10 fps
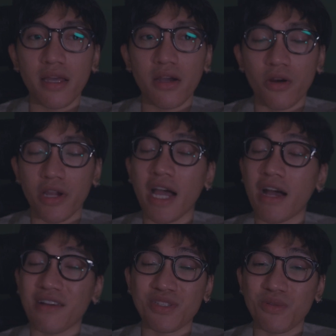or I
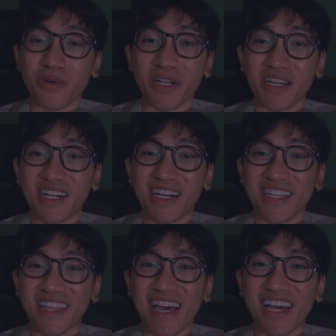have to work
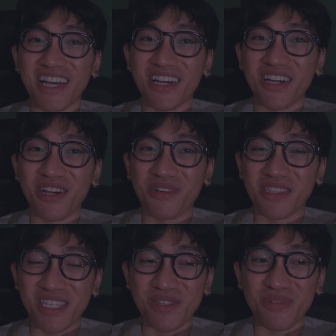on that out
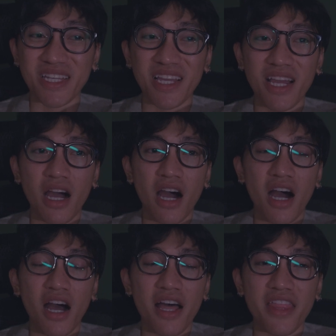this week.
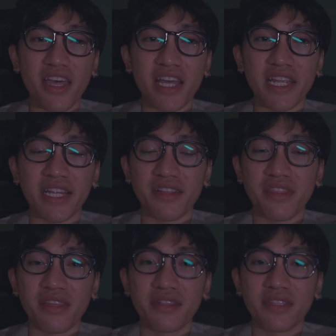And then
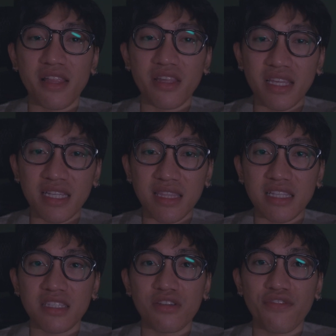another thing
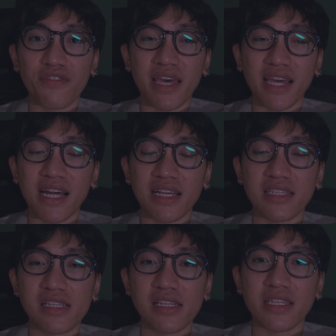that's due for that class
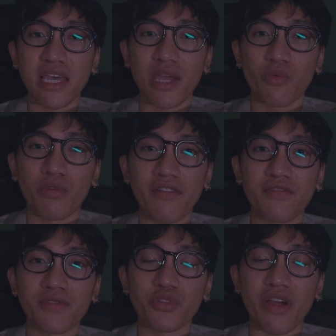is a
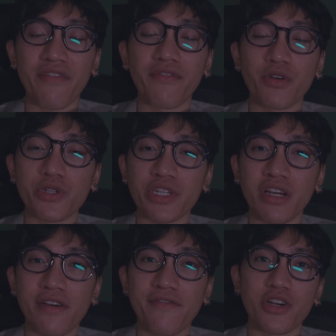rough draft version
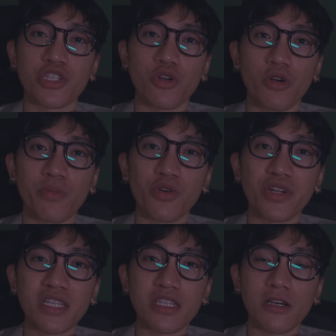of our
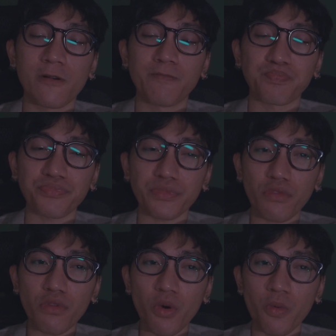storyboarding. So
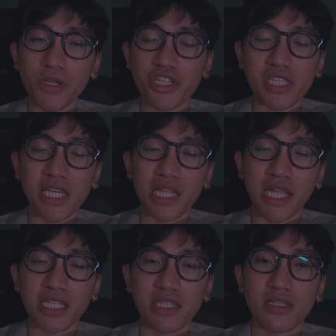we just need to
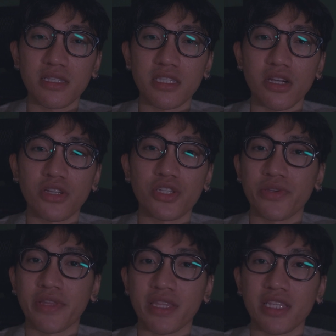like start
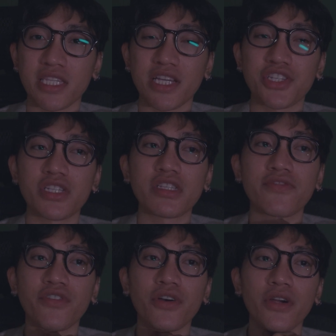doing like the sketches
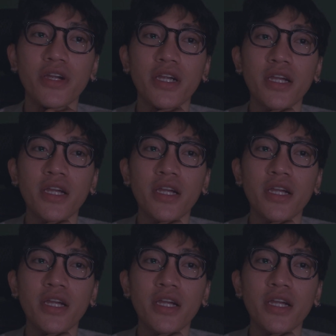for